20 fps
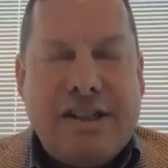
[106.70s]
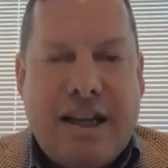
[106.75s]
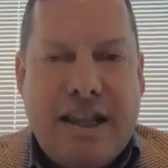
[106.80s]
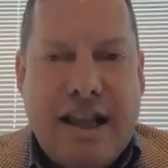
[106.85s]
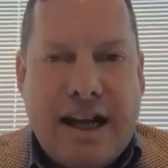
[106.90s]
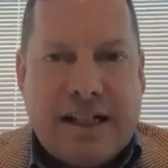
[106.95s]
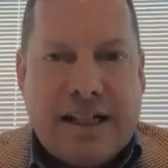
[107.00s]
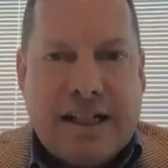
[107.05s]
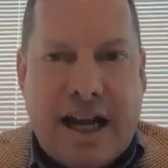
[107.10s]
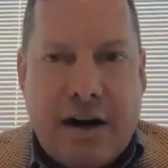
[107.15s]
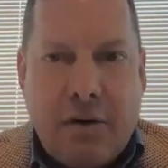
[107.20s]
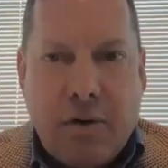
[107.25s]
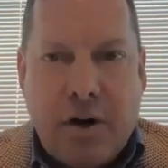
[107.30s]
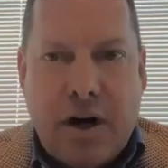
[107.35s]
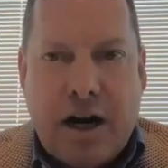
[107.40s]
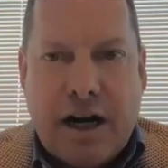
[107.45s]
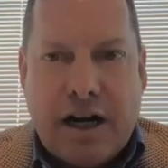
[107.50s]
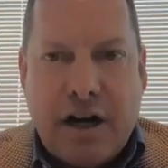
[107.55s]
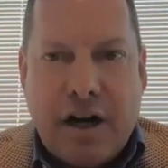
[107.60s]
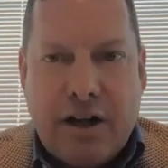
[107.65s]
I'd say that's kind of
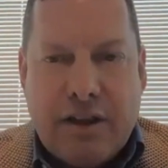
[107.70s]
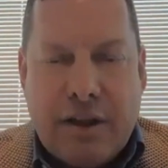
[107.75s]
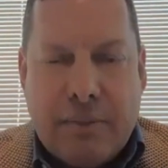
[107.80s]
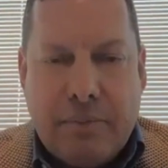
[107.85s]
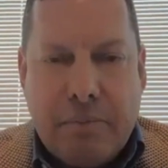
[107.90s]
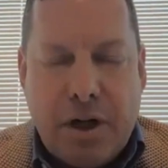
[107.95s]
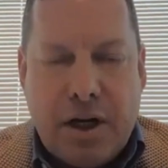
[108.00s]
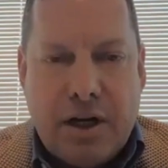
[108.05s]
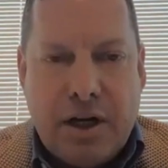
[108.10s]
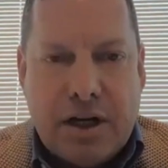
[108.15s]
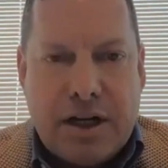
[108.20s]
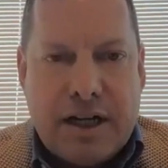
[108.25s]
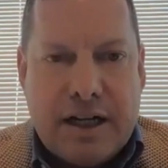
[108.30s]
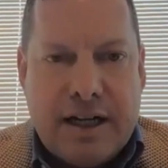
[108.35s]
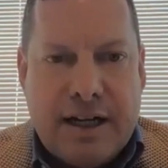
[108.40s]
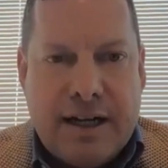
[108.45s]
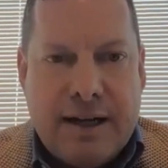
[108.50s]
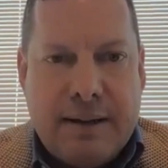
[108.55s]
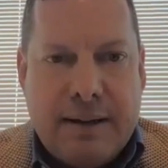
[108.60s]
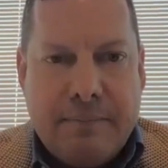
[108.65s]
where I caught the bug.
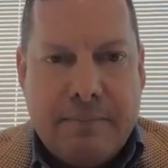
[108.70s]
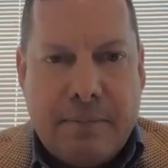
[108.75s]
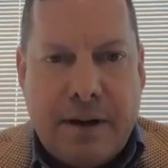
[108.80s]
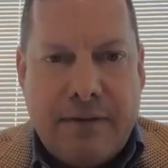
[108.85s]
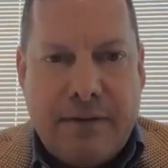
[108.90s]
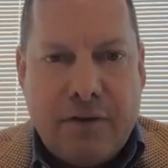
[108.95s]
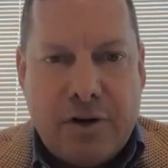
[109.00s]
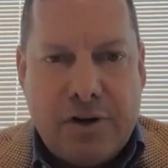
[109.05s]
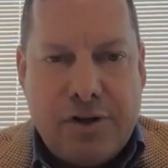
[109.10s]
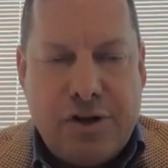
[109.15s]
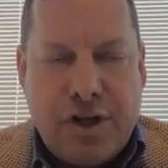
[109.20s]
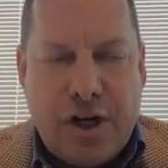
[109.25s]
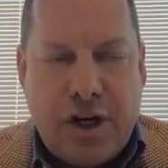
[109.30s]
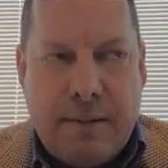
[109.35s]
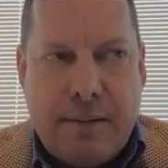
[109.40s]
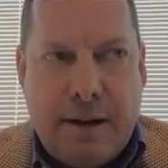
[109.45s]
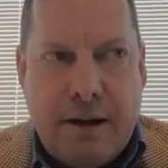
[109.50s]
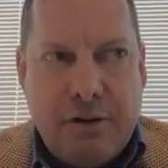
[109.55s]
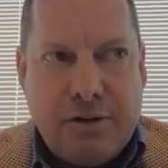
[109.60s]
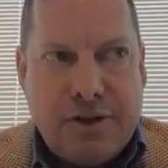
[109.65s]
My first
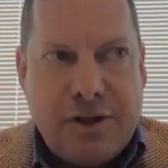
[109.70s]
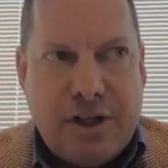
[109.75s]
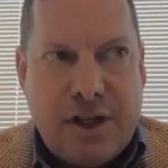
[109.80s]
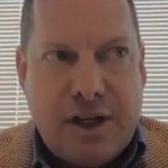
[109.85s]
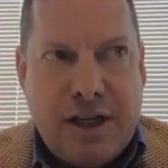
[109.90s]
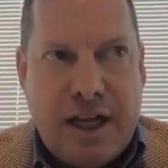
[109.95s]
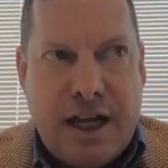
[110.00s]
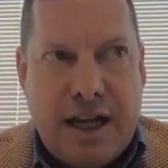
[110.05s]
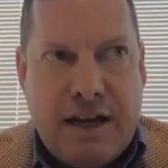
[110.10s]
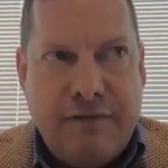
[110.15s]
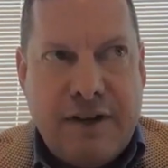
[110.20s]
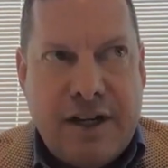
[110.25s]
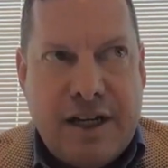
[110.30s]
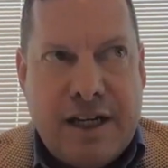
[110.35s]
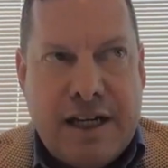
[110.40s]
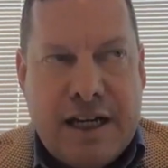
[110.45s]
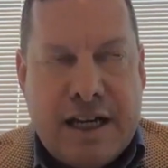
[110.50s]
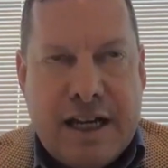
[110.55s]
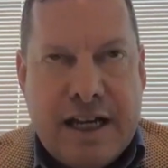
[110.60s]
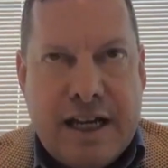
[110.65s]
job, I was in the
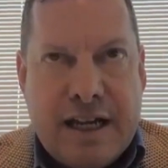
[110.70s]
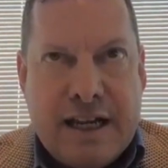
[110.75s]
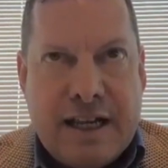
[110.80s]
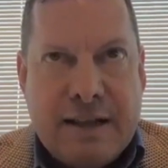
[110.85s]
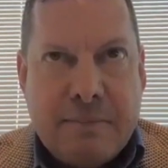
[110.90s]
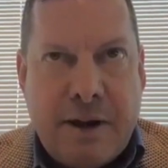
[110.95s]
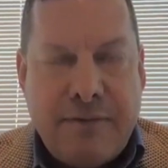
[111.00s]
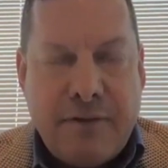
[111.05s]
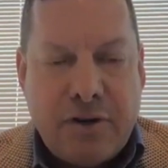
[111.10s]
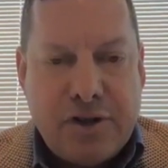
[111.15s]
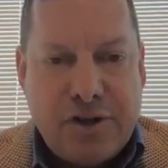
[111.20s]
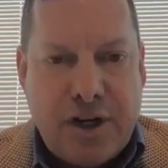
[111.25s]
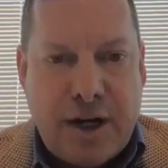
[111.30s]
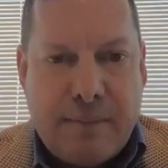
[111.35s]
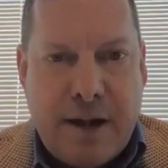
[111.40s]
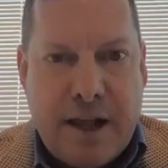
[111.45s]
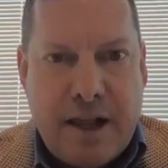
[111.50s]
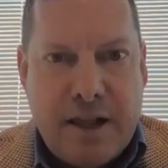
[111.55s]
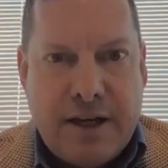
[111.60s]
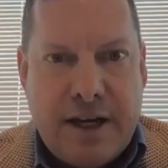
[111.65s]
Navy, and my first
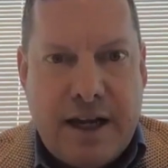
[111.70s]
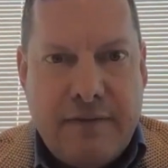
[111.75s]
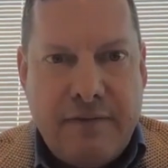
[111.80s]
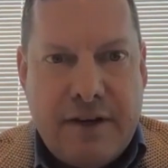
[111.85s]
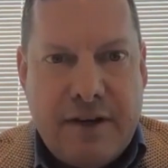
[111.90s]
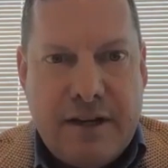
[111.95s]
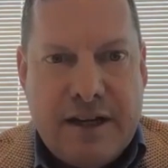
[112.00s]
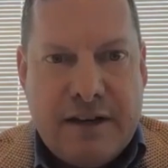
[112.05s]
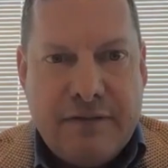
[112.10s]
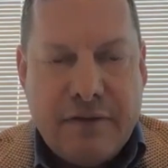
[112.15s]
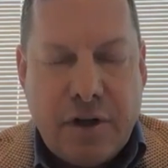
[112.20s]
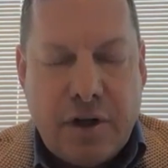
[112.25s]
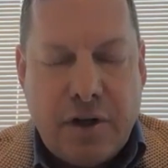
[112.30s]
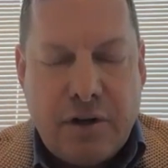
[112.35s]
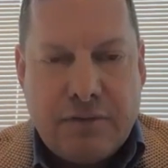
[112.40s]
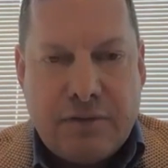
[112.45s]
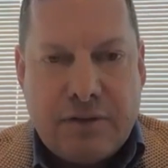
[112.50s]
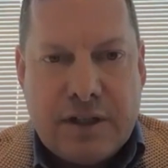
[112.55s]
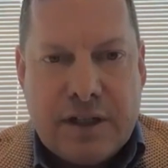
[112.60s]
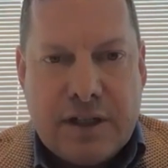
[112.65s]
job out of the Navy
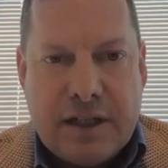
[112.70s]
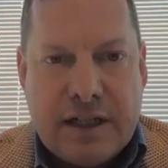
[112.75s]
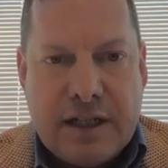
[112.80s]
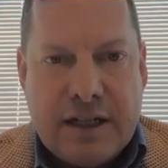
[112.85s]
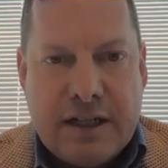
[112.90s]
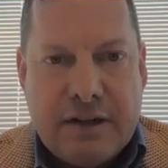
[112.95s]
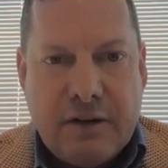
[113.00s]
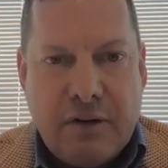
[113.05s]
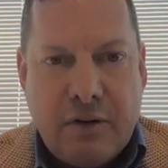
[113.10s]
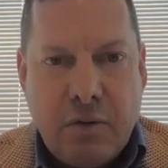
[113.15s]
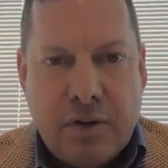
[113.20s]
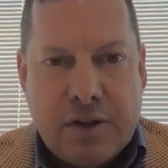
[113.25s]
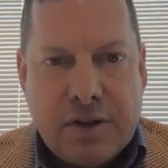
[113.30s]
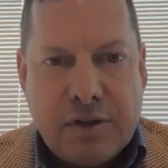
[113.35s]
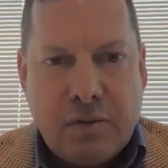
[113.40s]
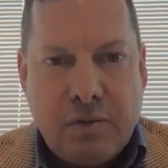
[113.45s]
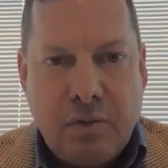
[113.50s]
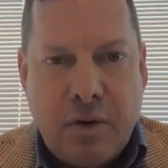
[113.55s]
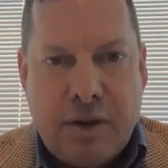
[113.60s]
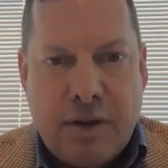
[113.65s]
involved
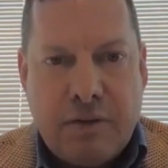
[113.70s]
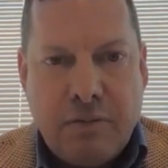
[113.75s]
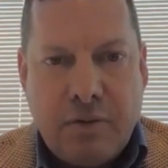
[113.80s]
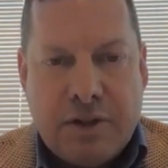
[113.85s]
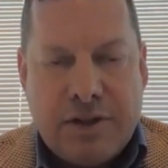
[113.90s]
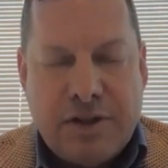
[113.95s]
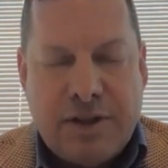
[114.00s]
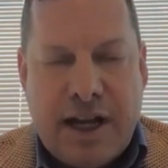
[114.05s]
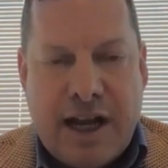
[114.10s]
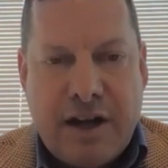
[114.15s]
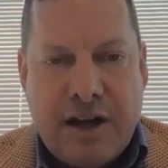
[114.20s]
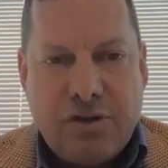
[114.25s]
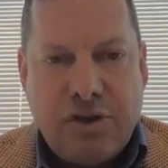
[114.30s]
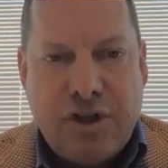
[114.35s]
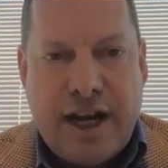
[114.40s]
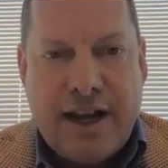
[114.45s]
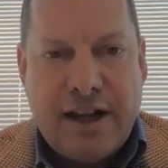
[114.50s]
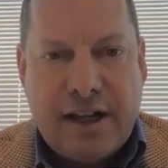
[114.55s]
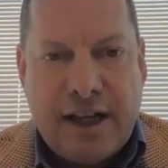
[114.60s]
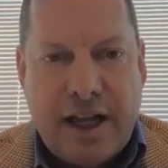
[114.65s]
was with what's now
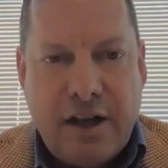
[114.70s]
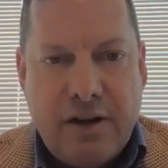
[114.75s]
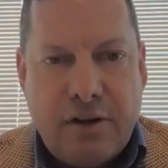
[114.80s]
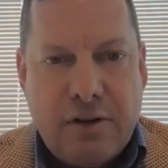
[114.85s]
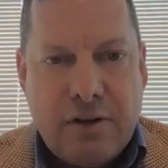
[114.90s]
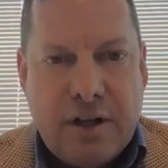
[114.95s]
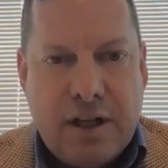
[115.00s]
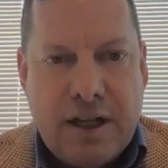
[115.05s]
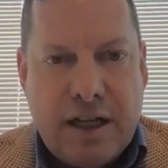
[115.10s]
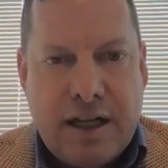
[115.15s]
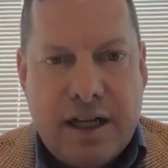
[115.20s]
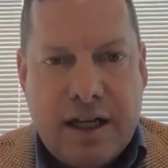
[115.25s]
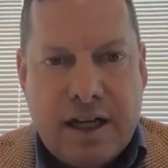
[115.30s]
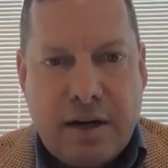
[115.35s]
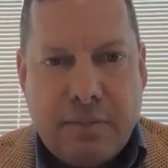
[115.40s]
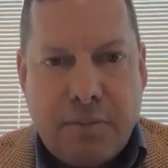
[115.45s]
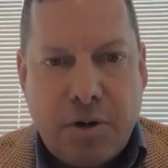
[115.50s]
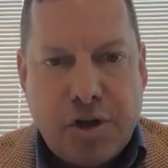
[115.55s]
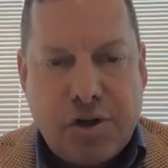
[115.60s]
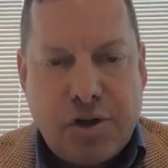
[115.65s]
JLL,
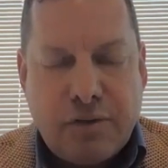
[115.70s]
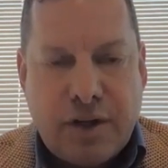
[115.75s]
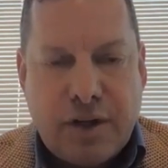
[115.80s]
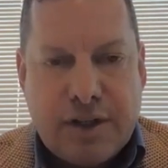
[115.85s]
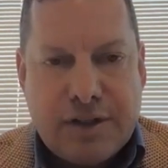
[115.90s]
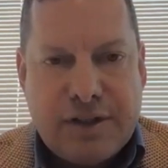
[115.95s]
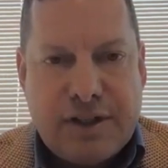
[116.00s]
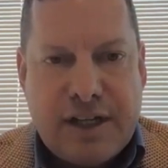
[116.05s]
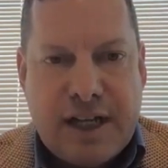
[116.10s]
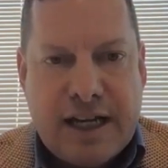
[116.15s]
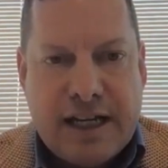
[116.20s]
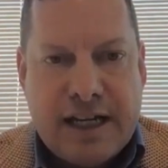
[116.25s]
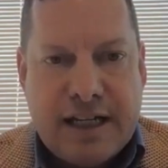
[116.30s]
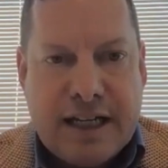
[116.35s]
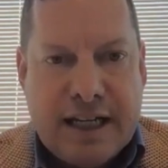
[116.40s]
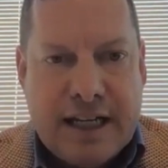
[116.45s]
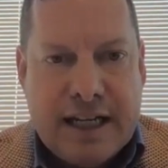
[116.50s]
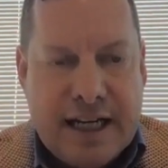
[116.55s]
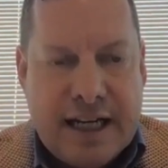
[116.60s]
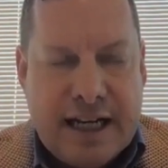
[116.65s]
commercial real estate.